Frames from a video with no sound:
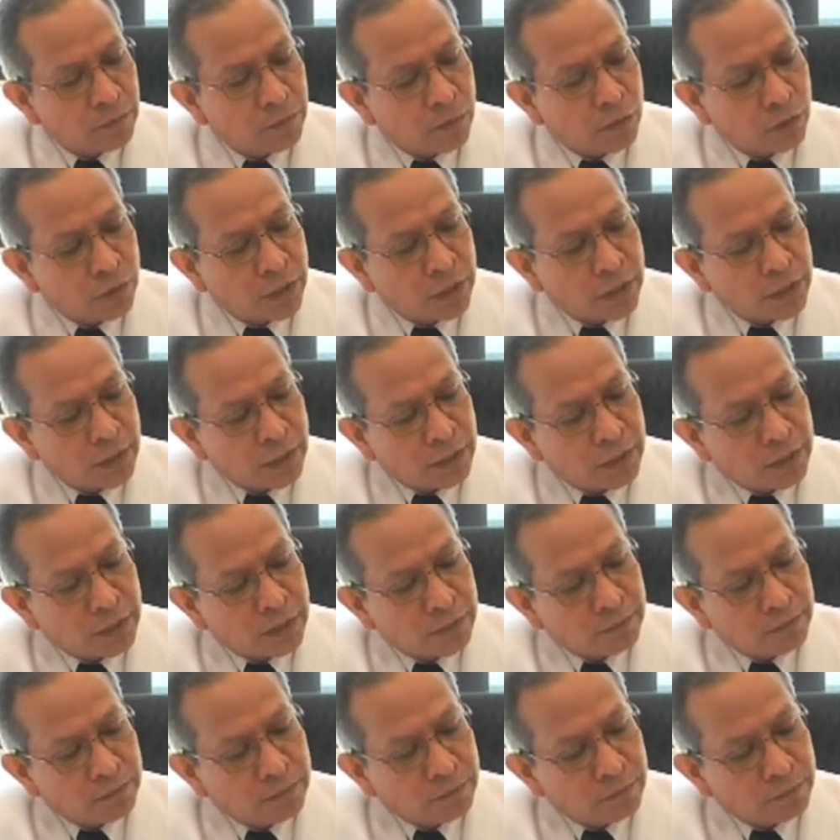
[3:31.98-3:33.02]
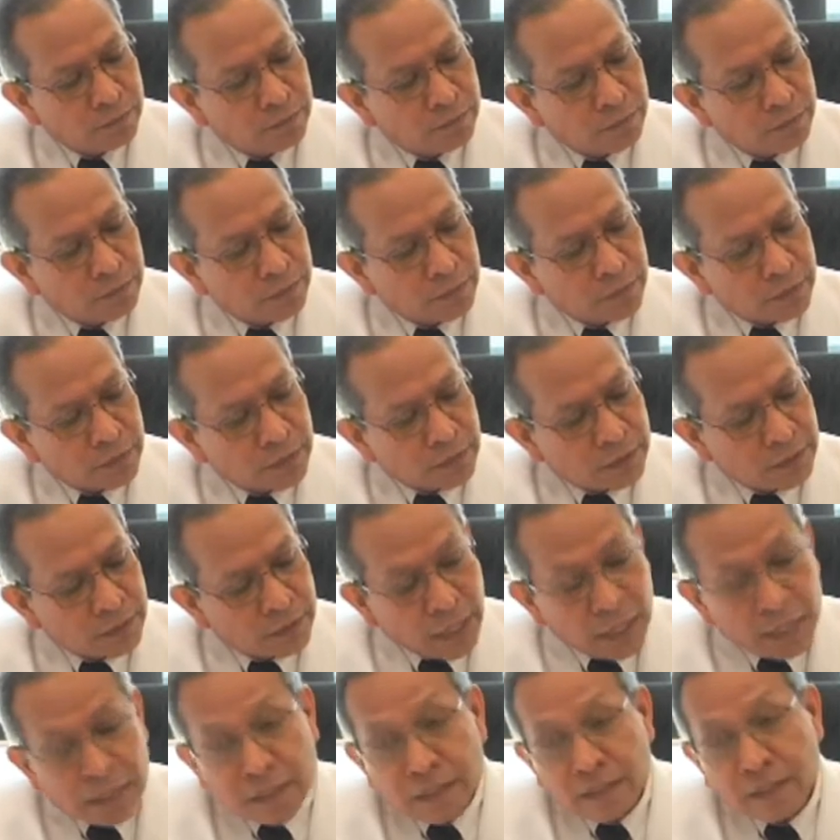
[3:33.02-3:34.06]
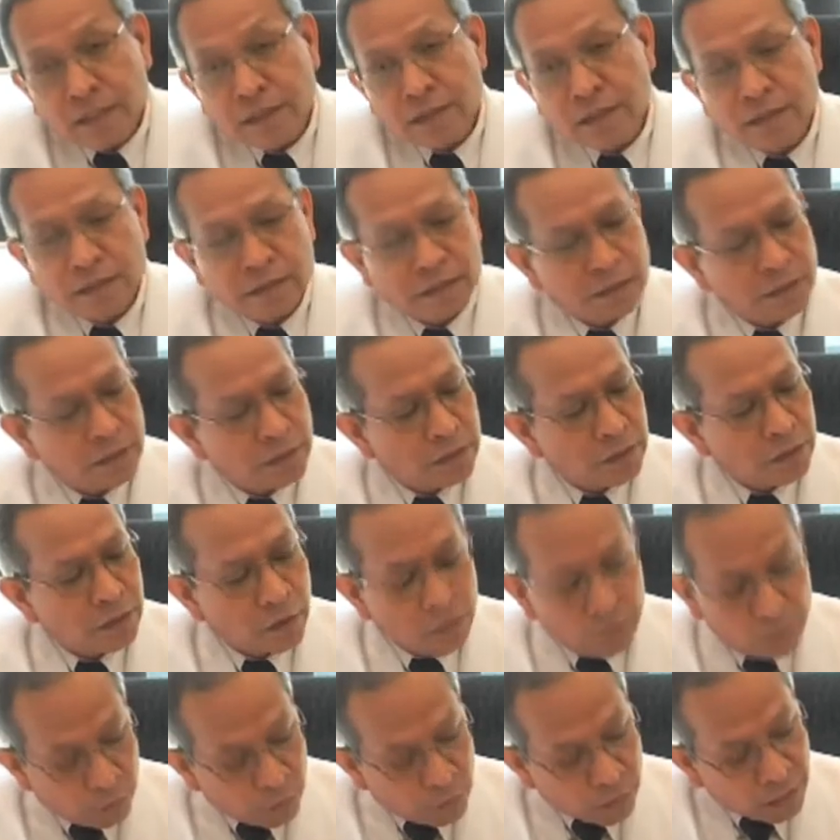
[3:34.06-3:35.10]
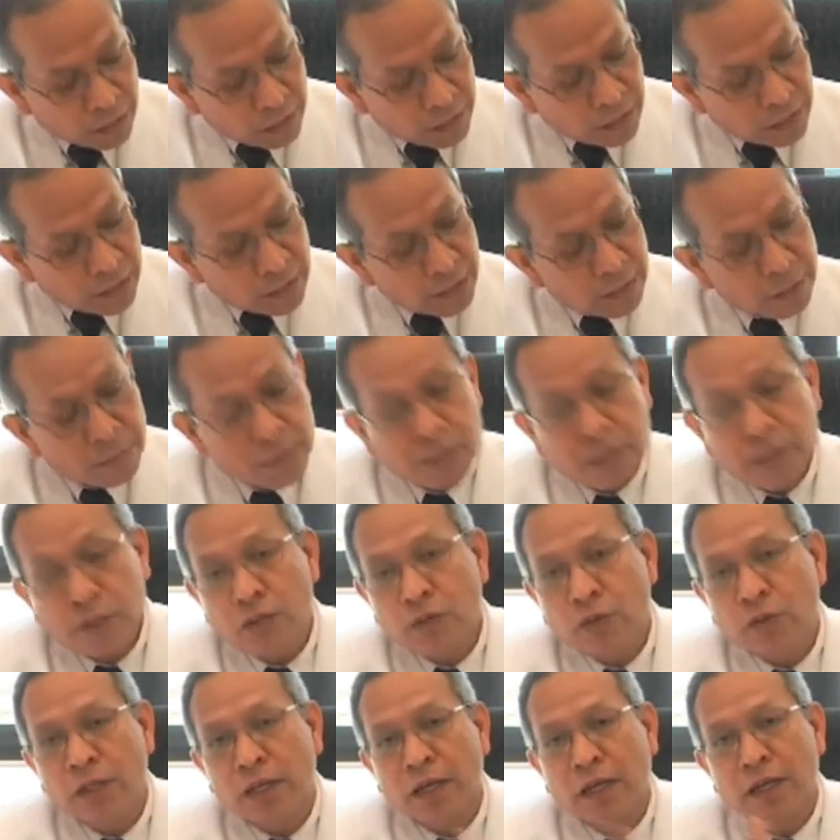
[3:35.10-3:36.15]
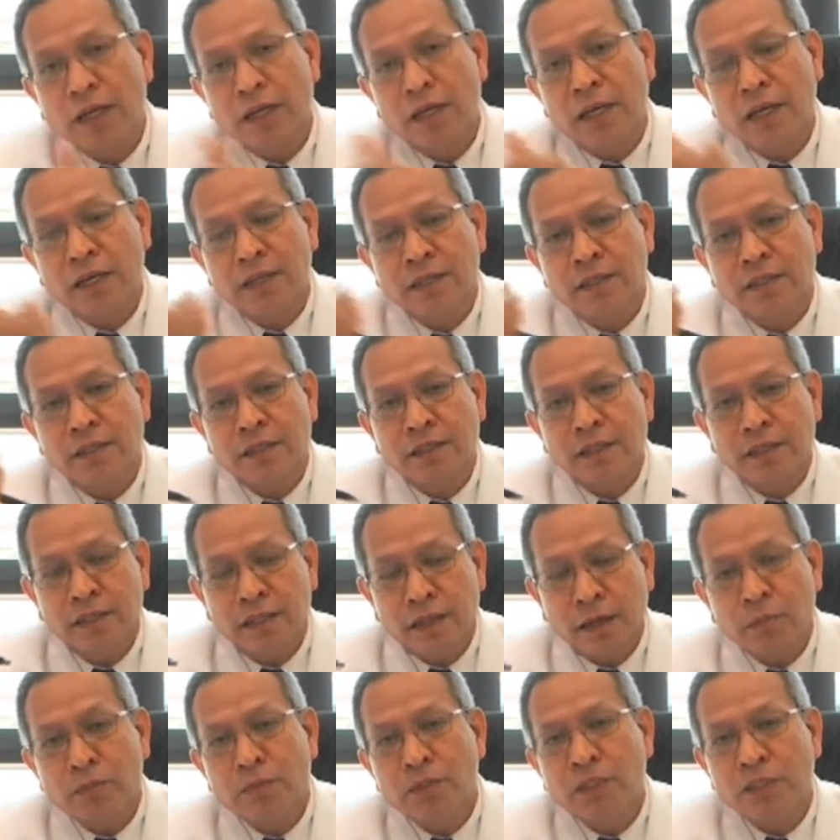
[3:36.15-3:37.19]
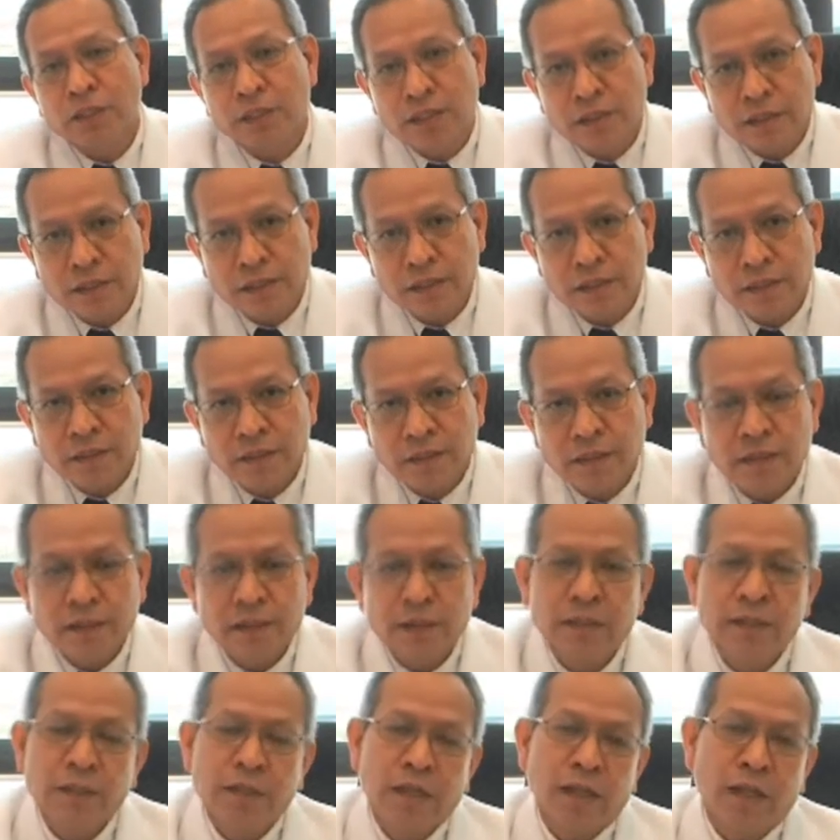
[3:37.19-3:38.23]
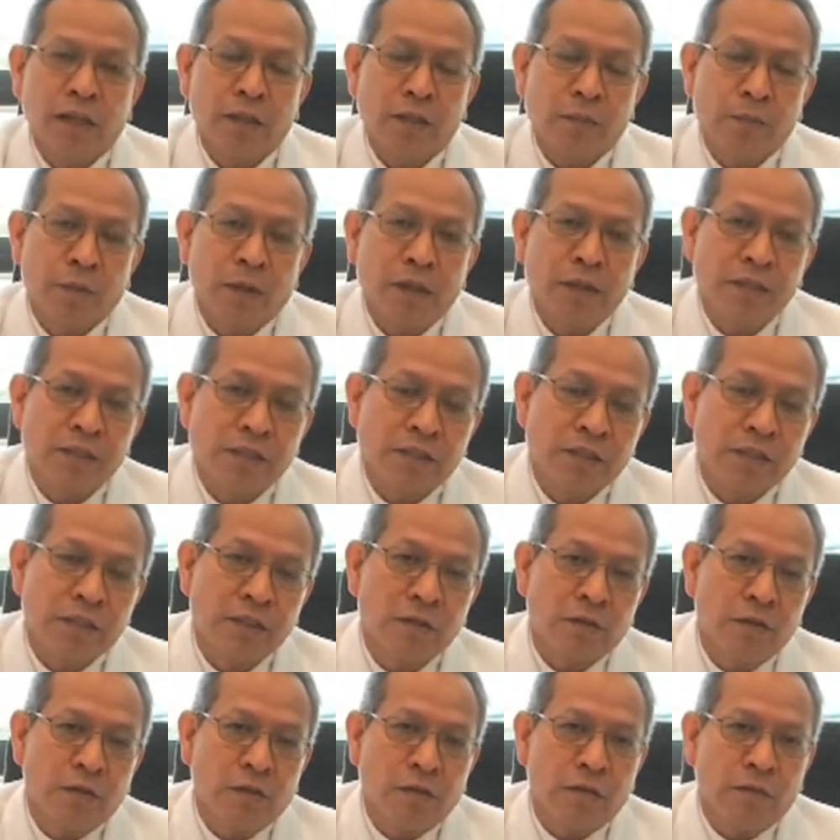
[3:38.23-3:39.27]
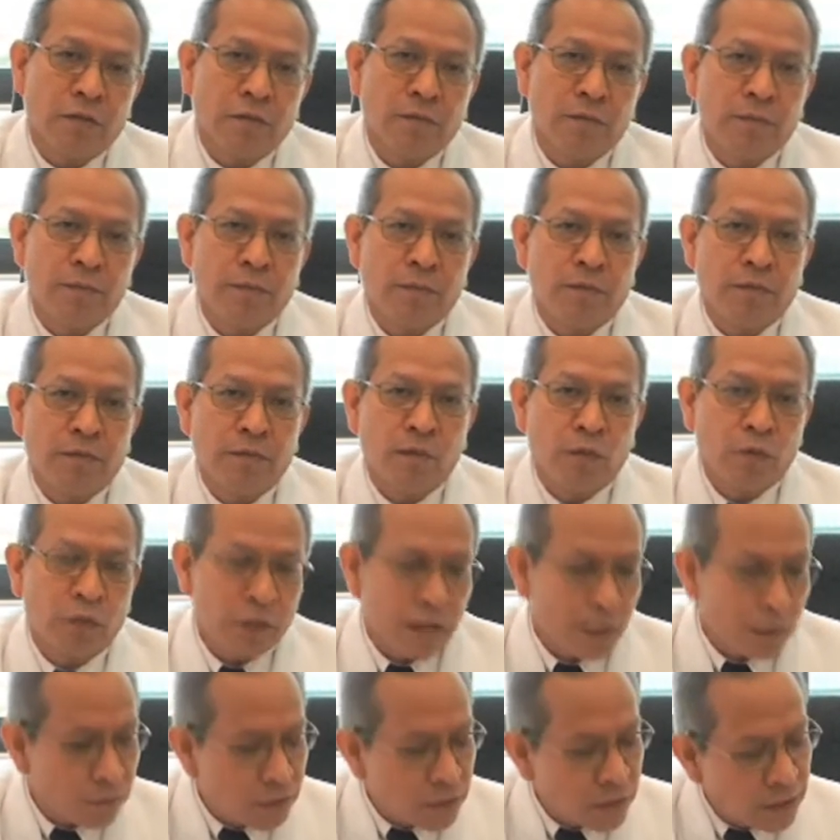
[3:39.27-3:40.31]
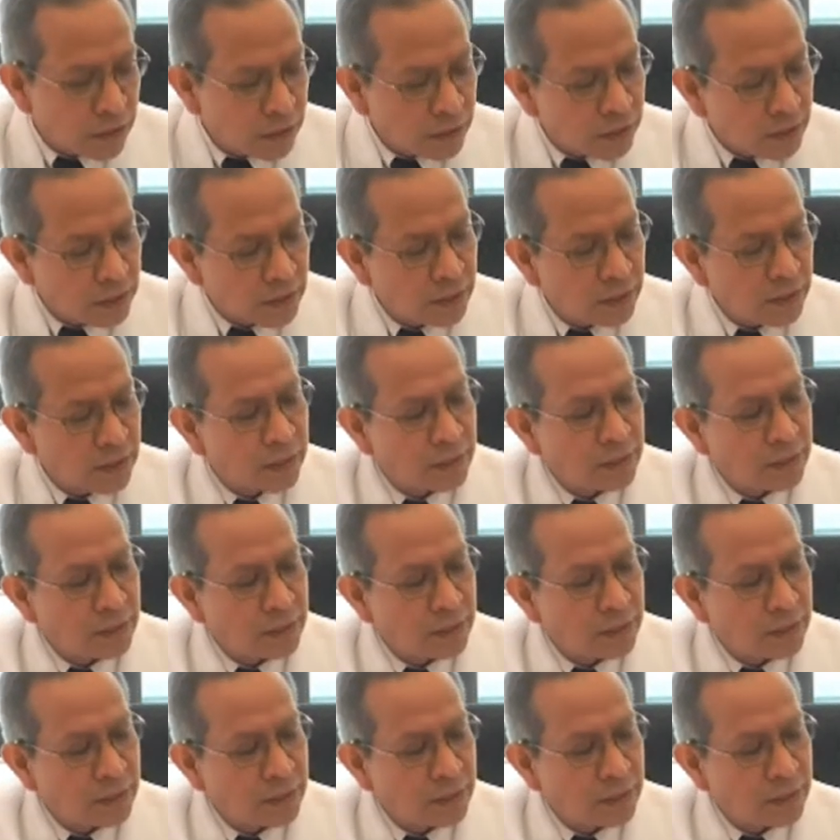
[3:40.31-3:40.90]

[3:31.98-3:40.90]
For the tendon or for the ligaments, you can get ruptures, either partial or full ruptures.